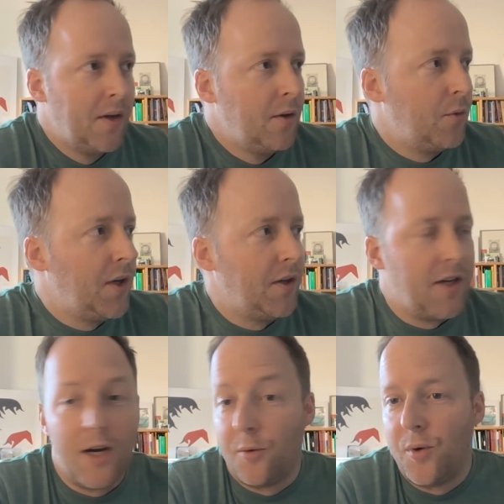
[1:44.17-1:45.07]

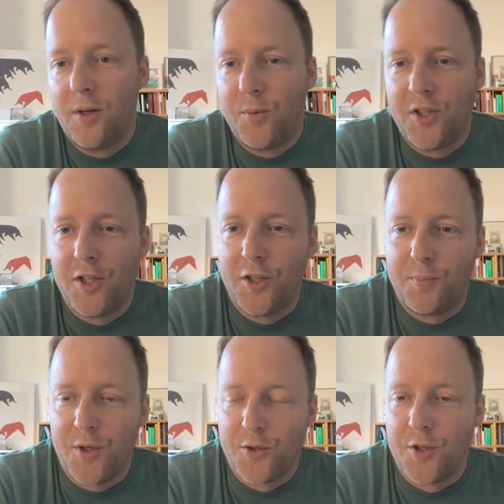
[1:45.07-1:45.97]
We did it
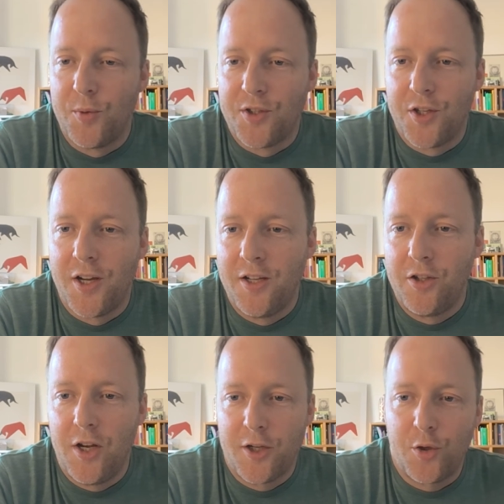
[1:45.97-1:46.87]
because it was
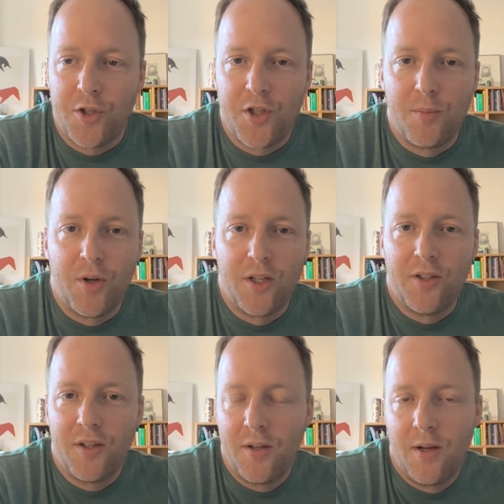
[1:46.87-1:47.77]
intellectually
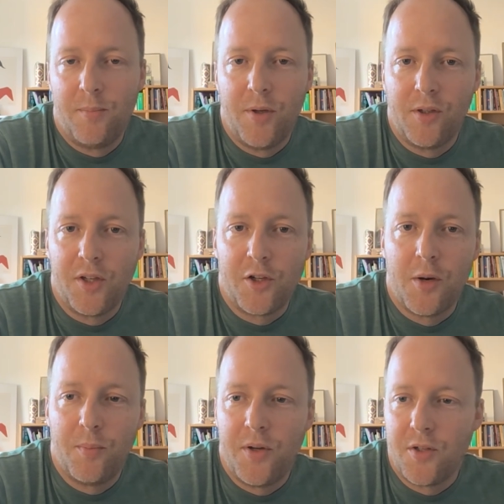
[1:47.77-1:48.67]
stimulating. Building a
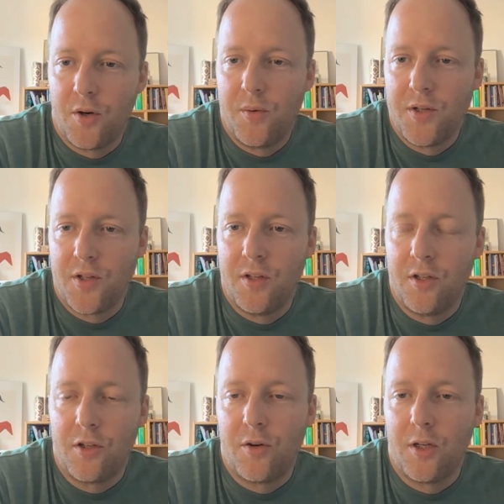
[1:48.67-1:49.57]
company is always an
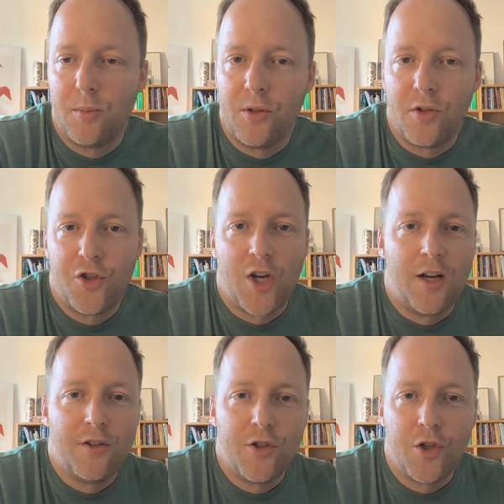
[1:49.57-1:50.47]
incredible
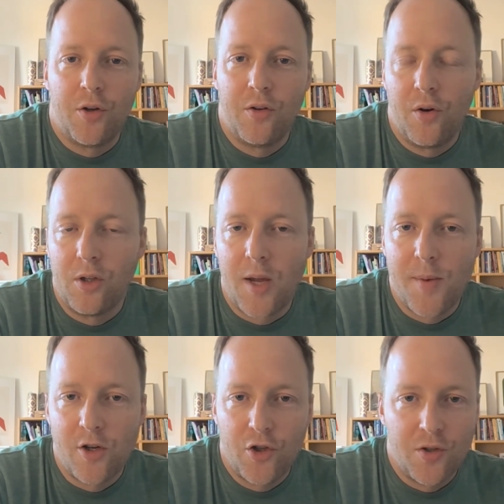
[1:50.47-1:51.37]
challenge on all
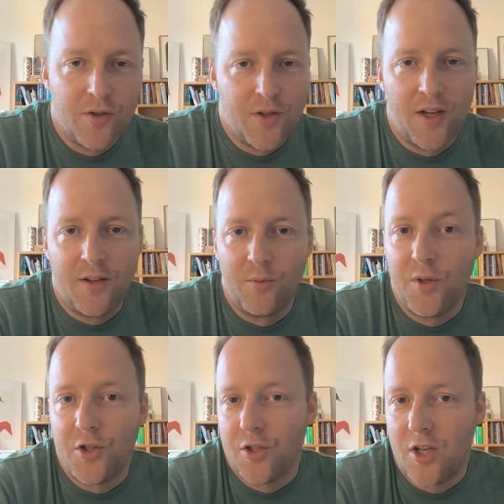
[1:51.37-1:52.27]
dimensions, and
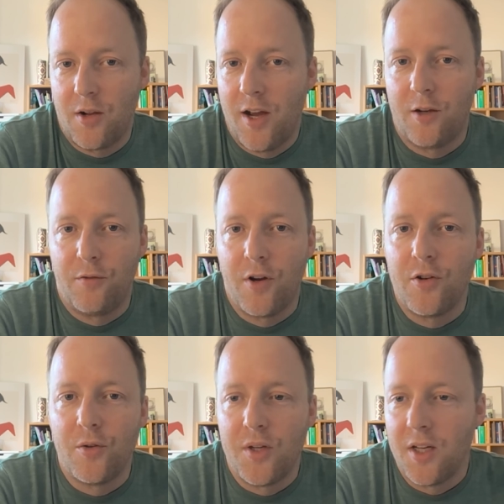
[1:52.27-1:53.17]
we just had
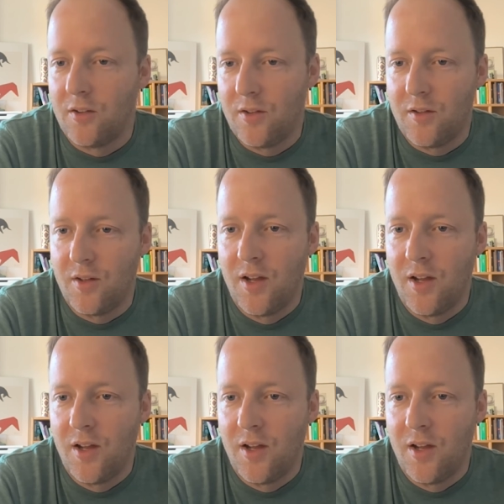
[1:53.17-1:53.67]
fun doing it. And